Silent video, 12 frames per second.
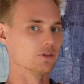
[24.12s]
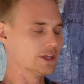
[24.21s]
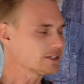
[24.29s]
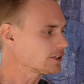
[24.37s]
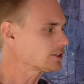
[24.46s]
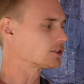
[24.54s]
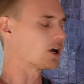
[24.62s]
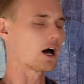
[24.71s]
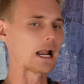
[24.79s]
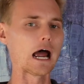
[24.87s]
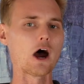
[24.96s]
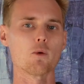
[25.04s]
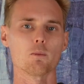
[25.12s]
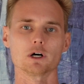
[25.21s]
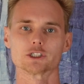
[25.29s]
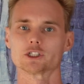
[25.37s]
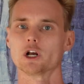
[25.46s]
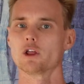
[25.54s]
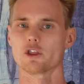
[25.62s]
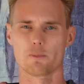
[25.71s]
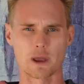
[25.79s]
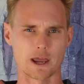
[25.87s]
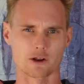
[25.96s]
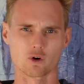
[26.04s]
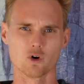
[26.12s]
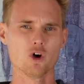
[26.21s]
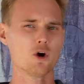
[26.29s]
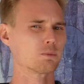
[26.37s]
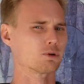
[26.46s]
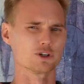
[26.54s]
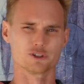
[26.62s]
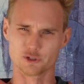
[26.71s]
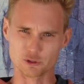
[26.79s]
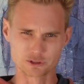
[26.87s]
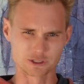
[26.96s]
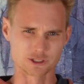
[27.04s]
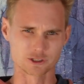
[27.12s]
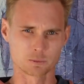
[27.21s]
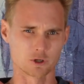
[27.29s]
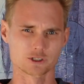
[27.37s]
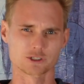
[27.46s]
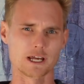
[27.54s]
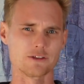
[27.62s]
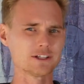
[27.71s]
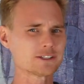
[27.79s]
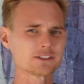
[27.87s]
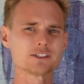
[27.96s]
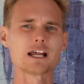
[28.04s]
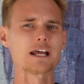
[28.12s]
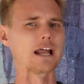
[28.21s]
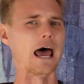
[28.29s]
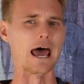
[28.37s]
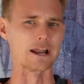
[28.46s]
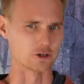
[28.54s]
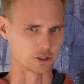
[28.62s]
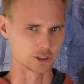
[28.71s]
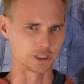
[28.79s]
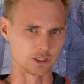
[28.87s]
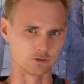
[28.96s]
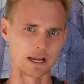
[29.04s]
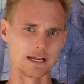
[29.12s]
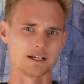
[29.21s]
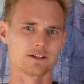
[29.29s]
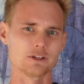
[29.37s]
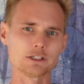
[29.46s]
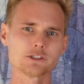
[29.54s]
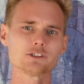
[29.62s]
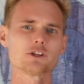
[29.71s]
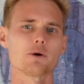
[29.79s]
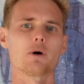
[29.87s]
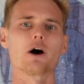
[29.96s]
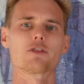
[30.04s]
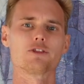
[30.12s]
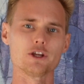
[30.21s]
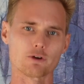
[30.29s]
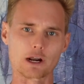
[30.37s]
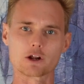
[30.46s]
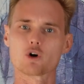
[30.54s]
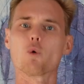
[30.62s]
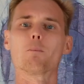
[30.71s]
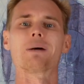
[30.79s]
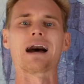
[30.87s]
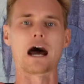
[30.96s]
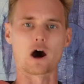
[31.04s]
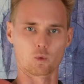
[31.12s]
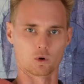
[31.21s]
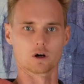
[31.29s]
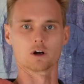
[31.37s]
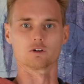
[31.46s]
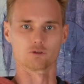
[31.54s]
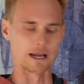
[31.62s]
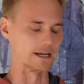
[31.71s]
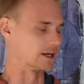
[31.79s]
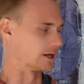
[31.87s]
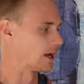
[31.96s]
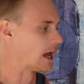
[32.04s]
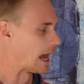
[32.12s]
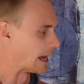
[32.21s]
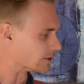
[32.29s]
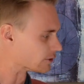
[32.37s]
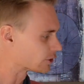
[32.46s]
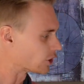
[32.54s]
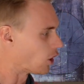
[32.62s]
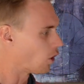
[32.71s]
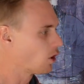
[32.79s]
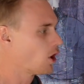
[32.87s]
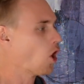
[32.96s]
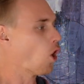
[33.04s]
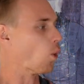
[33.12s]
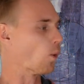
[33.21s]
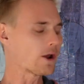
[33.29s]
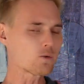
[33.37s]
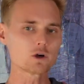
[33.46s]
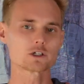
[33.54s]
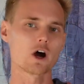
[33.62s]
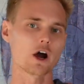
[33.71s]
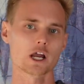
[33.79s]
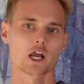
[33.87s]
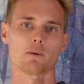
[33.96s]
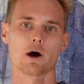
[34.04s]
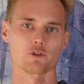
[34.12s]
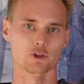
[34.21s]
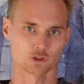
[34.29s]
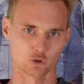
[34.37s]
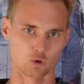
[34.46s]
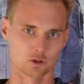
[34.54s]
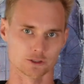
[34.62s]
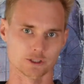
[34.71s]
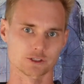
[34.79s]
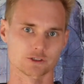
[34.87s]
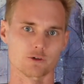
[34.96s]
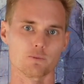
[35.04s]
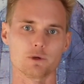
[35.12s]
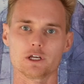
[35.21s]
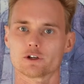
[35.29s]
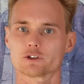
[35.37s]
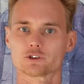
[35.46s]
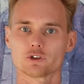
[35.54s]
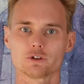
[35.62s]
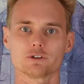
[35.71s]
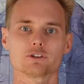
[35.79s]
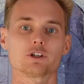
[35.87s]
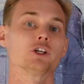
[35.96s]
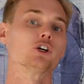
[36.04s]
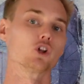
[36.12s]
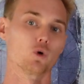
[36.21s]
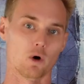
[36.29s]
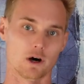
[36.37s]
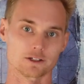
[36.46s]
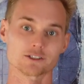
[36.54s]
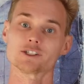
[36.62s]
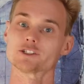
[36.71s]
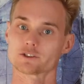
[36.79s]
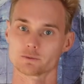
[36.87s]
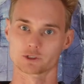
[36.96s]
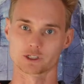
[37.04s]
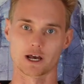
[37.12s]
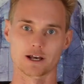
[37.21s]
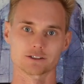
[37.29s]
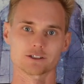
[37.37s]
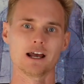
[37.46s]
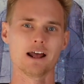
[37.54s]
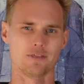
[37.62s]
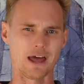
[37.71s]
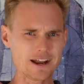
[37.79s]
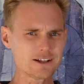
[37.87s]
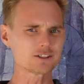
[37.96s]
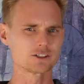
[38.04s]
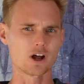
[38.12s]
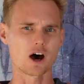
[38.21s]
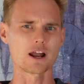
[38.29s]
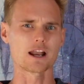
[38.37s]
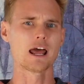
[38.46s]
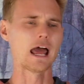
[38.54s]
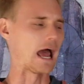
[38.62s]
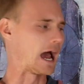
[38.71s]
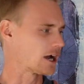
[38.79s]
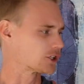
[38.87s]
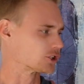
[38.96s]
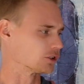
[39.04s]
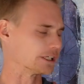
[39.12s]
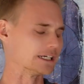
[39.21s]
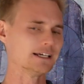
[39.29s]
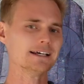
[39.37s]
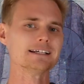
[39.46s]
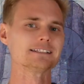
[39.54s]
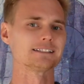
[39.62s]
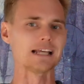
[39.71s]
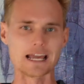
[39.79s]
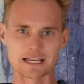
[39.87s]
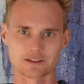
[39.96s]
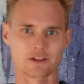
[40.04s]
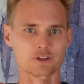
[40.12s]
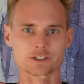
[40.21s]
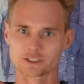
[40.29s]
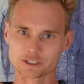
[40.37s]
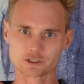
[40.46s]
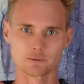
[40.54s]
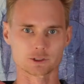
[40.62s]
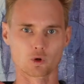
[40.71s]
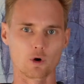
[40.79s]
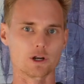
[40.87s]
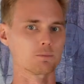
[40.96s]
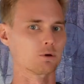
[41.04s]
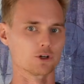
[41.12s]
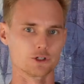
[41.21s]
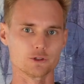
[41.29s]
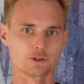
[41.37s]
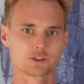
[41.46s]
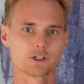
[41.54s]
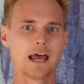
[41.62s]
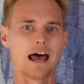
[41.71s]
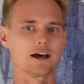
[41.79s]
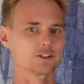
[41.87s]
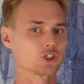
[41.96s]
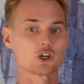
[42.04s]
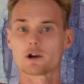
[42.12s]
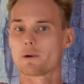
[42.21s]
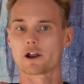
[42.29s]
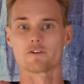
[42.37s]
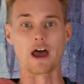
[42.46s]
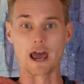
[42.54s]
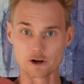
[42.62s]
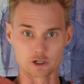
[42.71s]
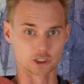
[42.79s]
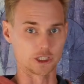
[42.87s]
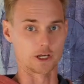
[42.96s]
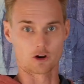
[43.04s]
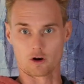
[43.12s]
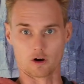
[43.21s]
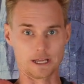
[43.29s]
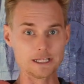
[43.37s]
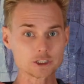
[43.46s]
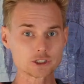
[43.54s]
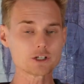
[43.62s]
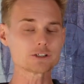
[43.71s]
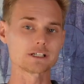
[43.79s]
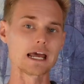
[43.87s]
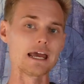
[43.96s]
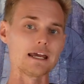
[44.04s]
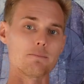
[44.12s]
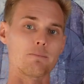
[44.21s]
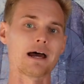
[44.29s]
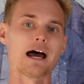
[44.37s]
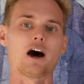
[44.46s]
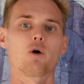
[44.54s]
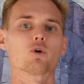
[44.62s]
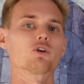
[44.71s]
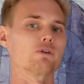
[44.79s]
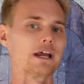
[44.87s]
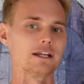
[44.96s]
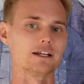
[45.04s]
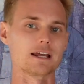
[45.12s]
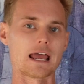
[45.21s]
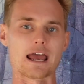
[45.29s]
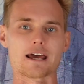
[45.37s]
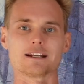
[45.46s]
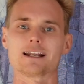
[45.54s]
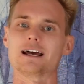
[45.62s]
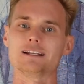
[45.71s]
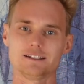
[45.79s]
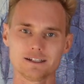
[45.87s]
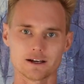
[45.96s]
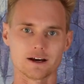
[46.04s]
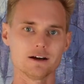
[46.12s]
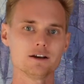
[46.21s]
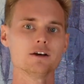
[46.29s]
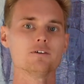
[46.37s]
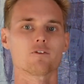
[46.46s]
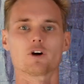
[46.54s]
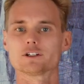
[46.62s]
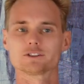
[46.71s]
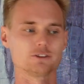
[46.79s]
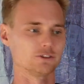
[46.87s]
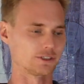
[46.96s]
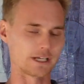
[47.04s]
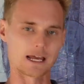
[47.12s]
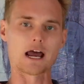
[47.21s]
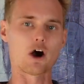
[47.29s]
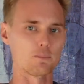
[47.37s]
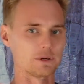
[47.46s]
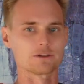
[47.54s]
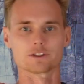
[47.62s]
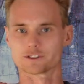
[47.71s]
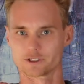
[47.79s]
this is not how much the panel produces per se. This isn't an energy rating. This is a theoretical power rating. And so when we're talking about the solar system being a certain kilowatt system size, that is not actually saying that the system is going to produce a certain amount of energy at all. It's just a power rating and an idea for us to say how big the